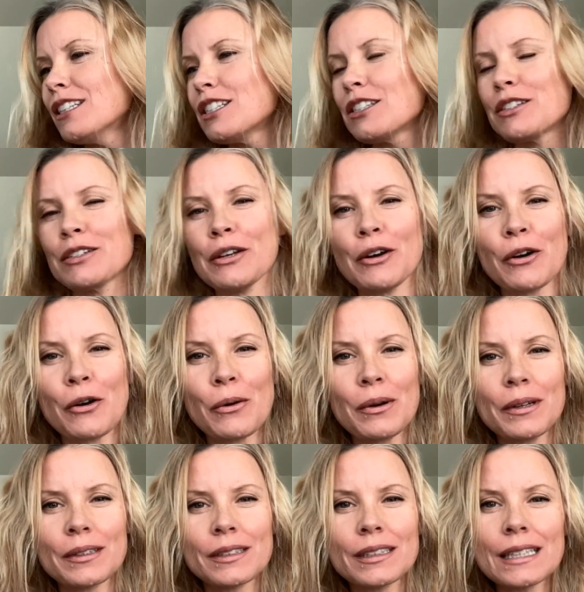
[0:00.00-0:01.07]
So
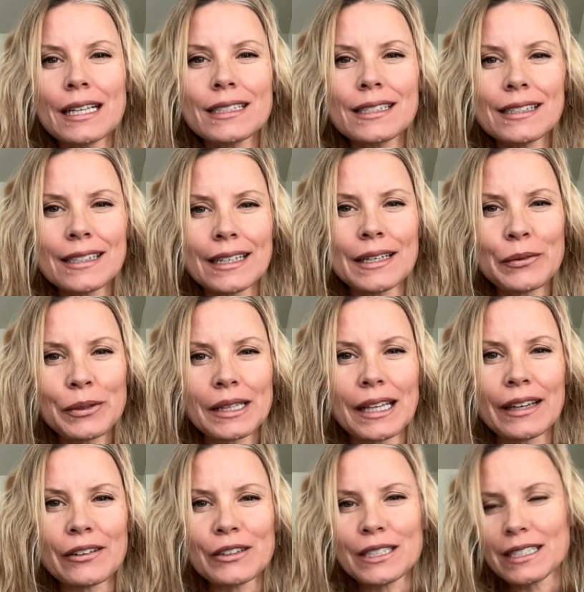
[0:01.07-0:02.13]
let's see what the
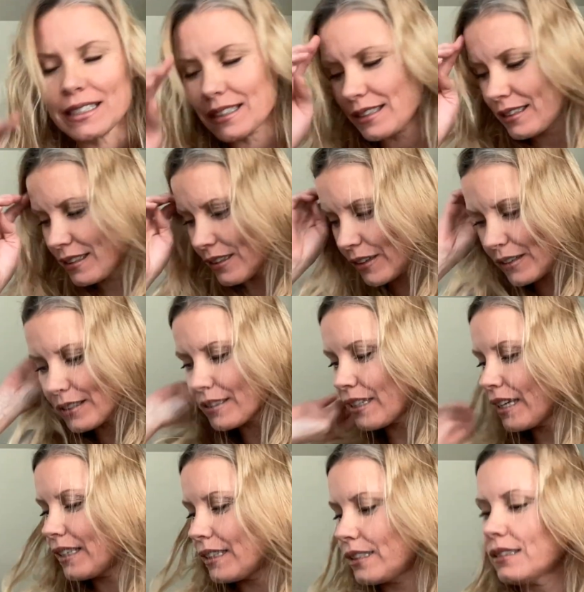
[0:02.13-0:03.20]
energies are
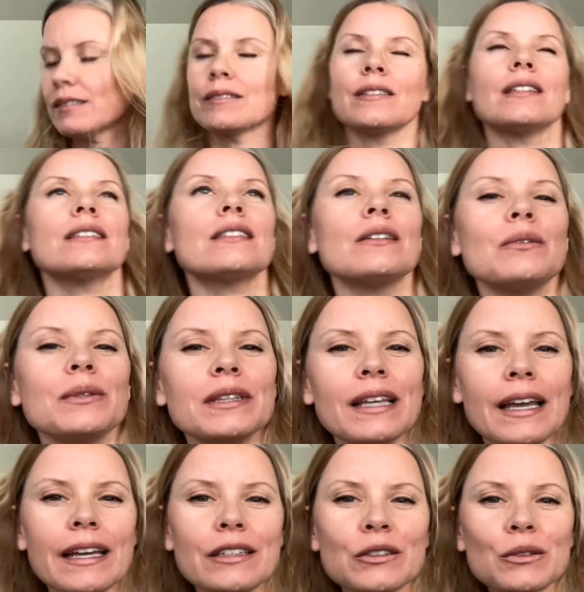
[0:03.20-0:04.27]
saying. Let's go with
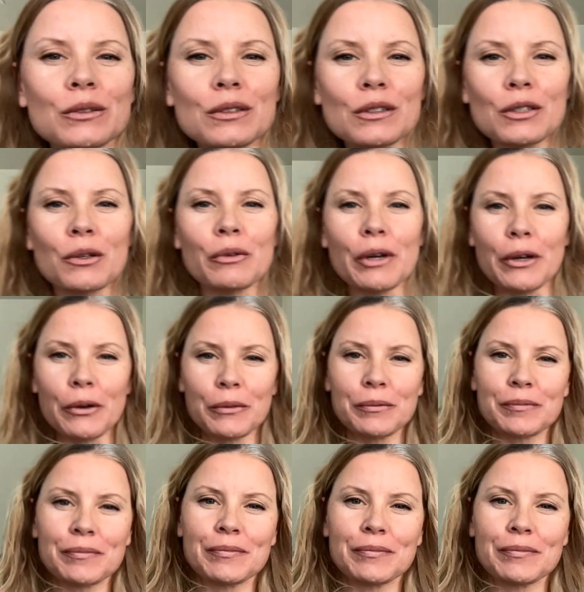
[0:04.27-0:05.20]
the angel tarot.